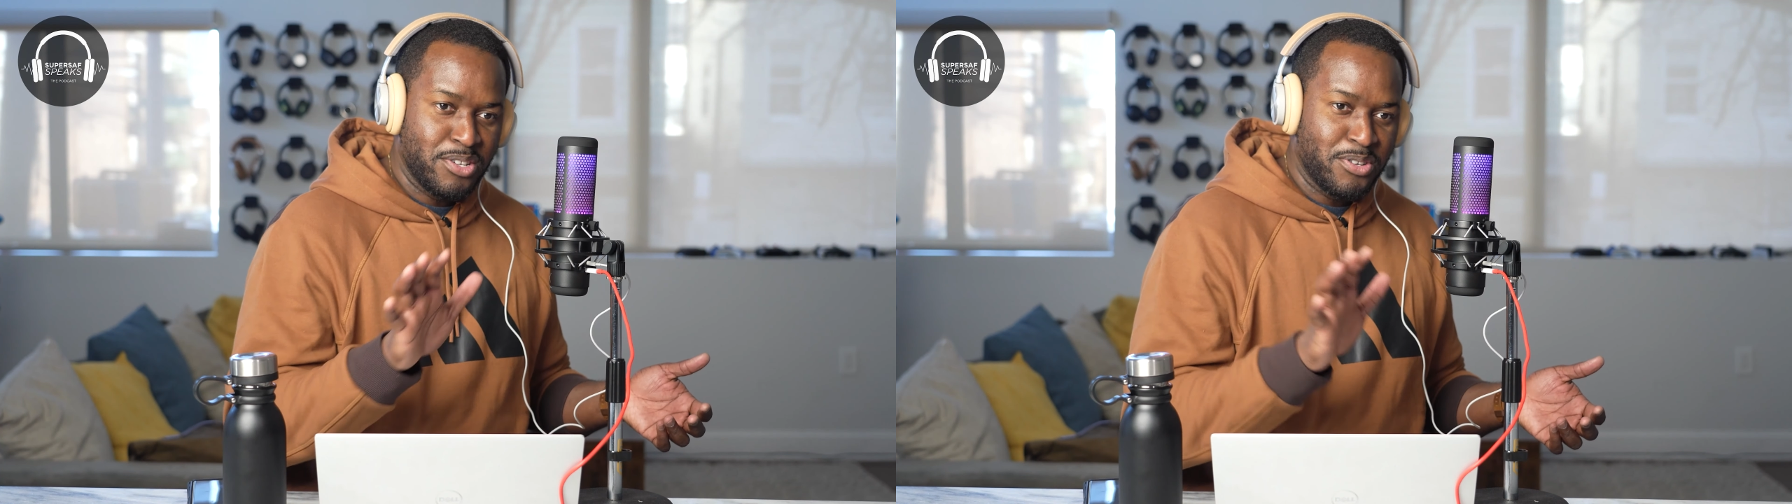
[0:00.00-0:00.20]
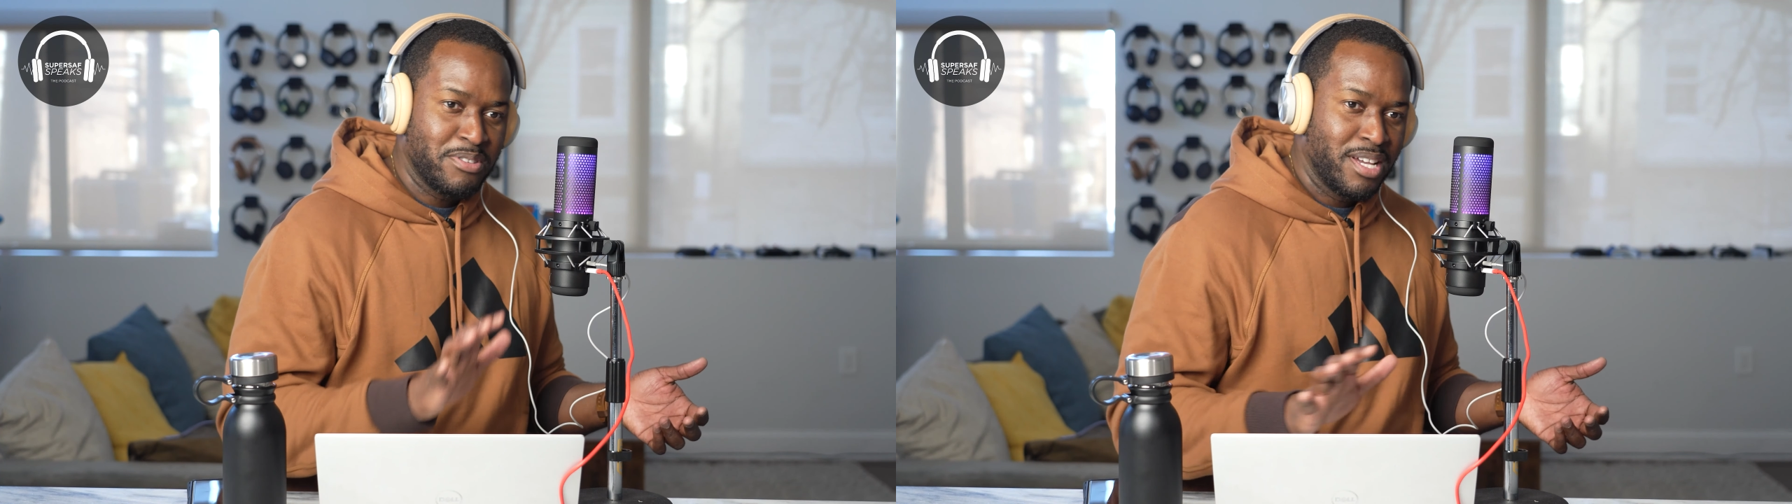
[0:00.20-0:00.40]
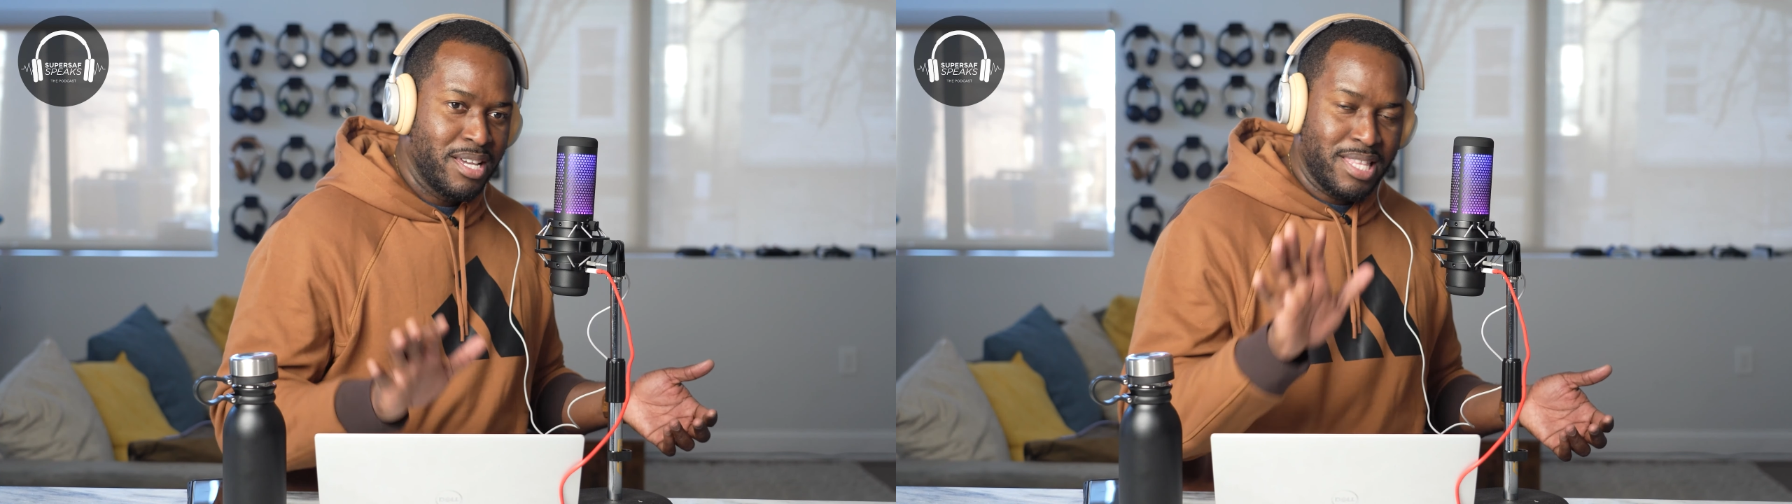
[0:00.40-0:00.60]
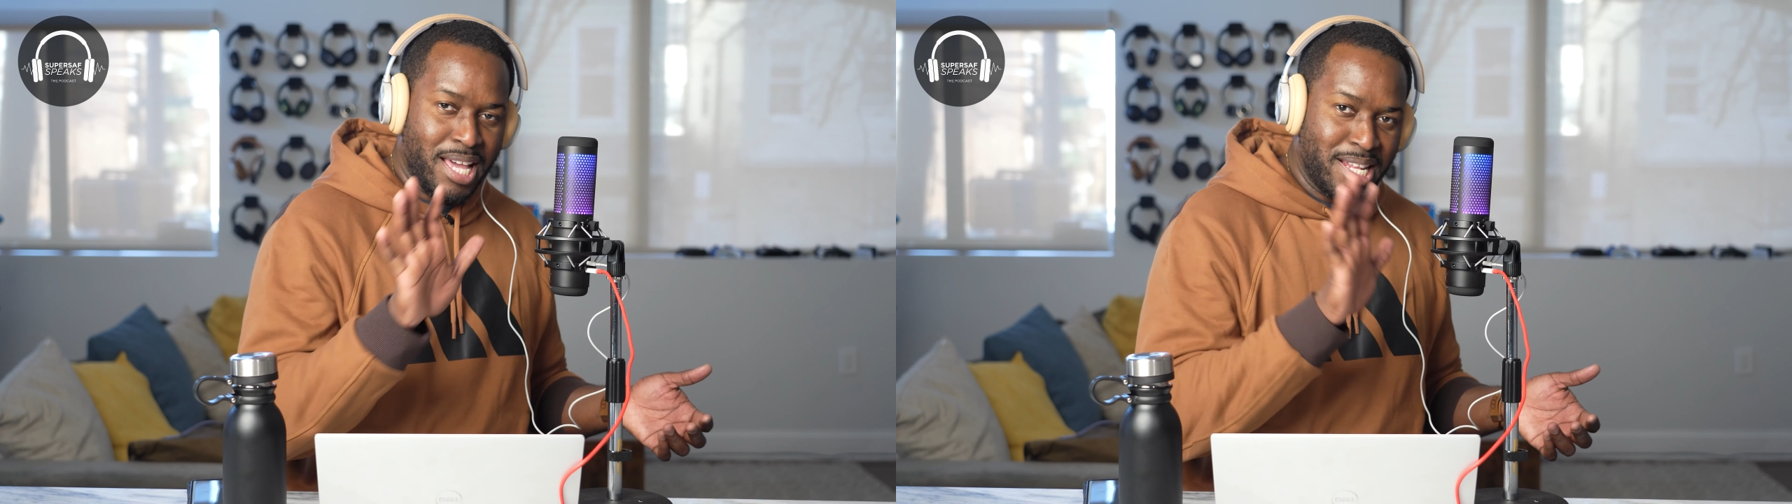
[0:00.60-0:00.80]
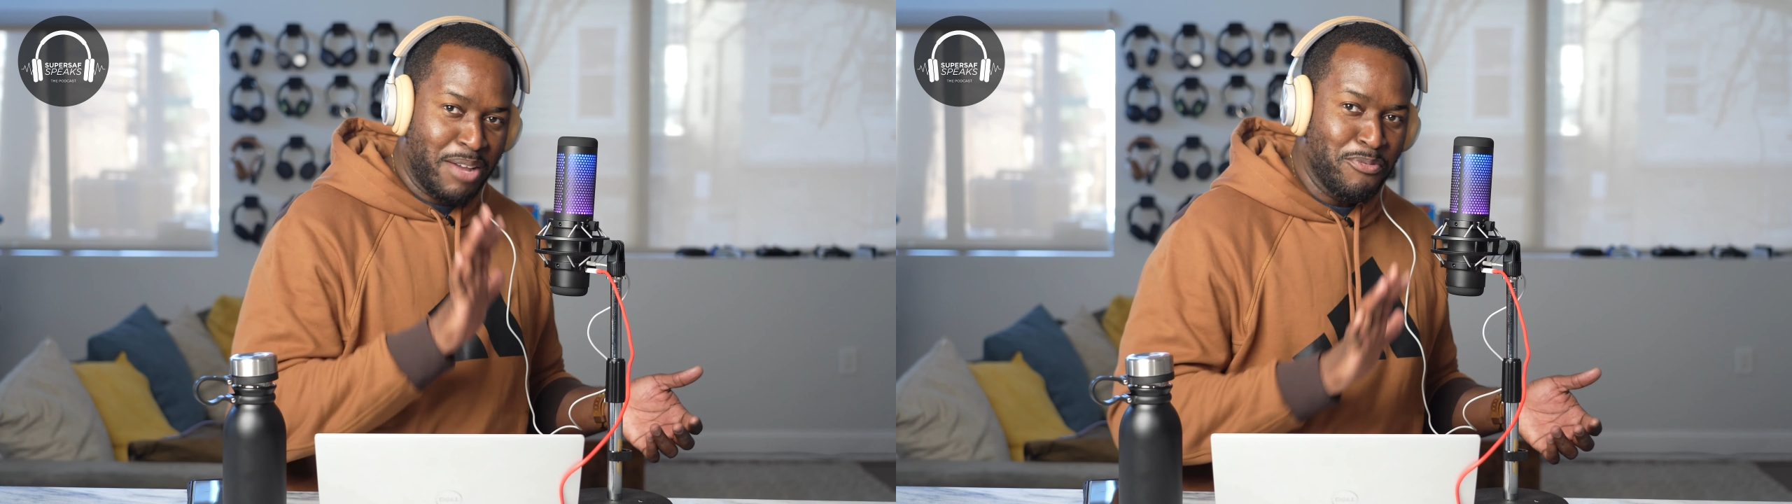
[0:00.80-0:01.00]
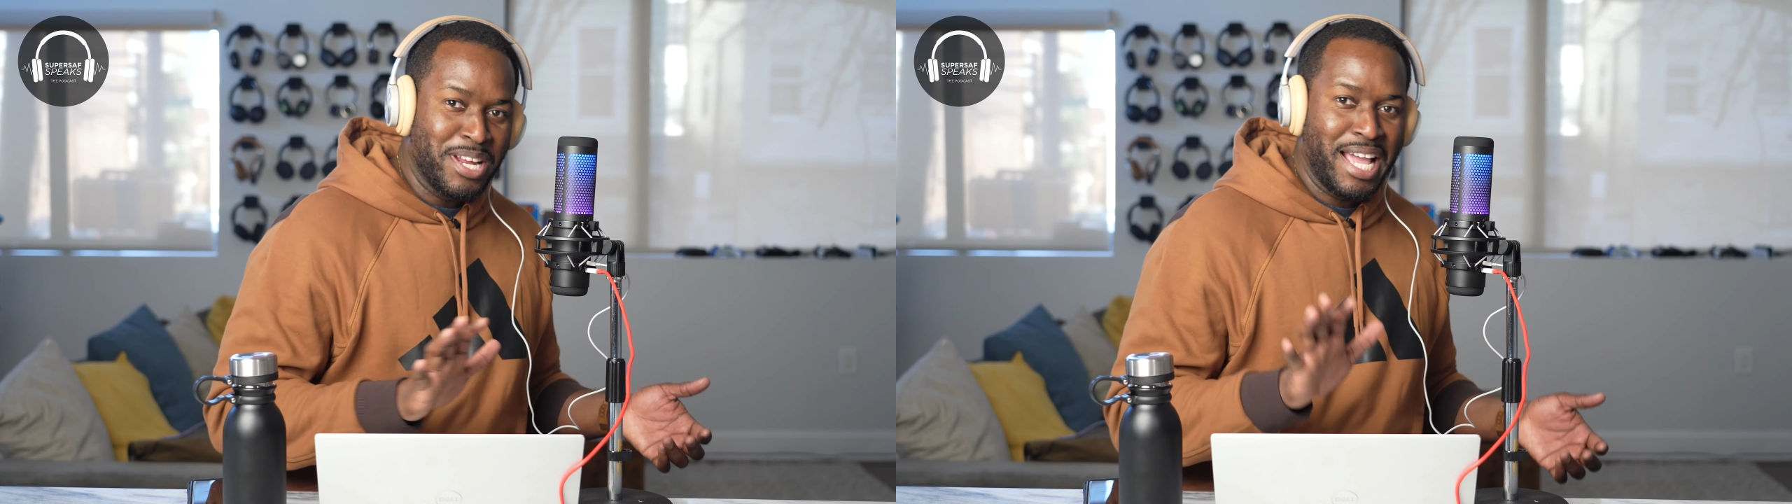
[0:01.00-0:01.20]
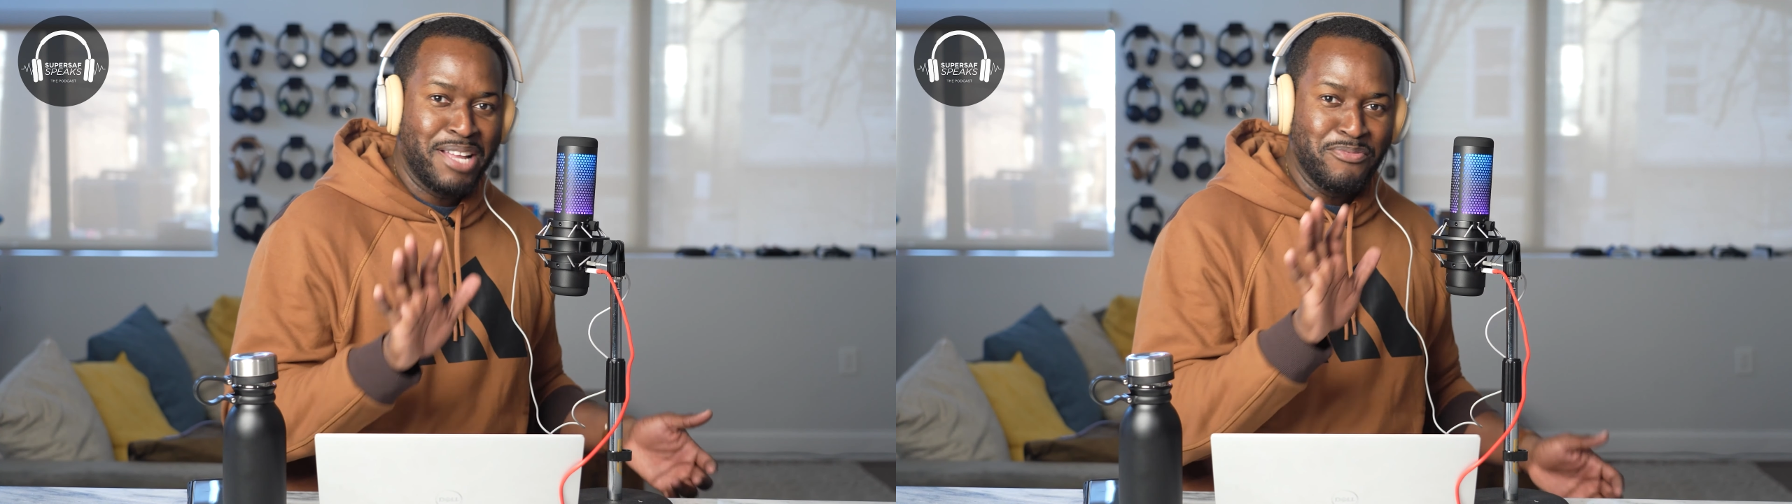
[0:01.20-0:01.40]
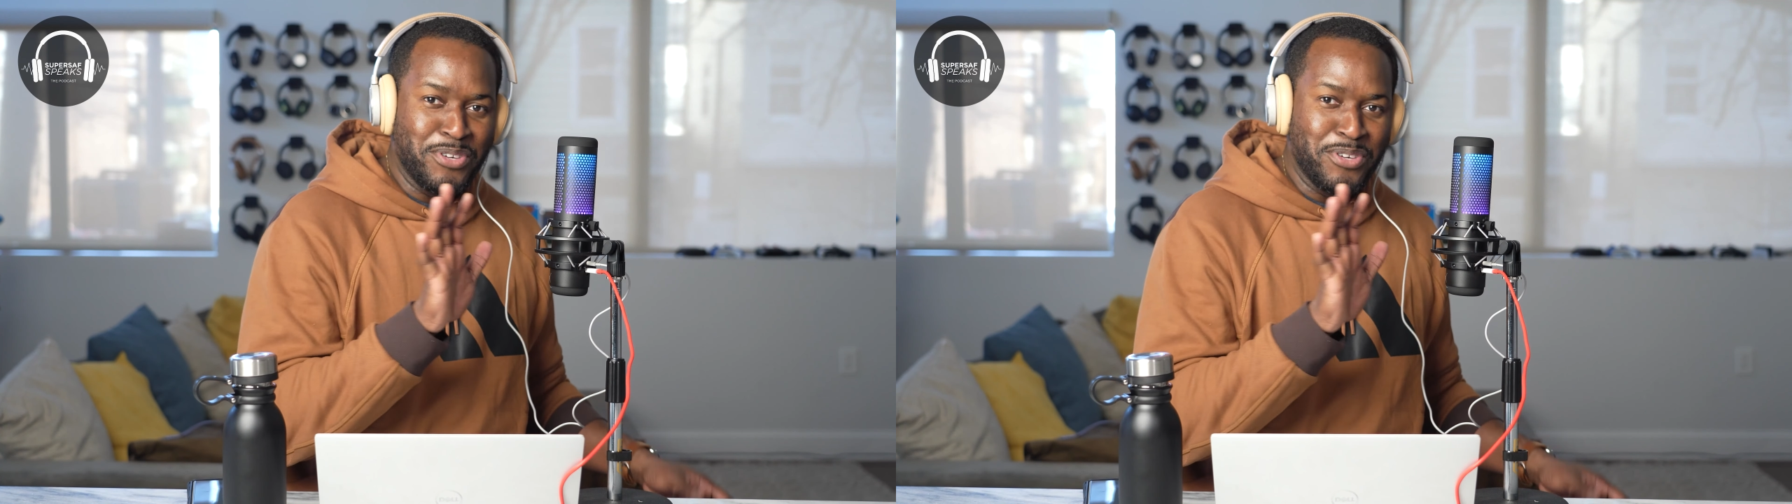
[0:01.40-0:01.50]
know that one hand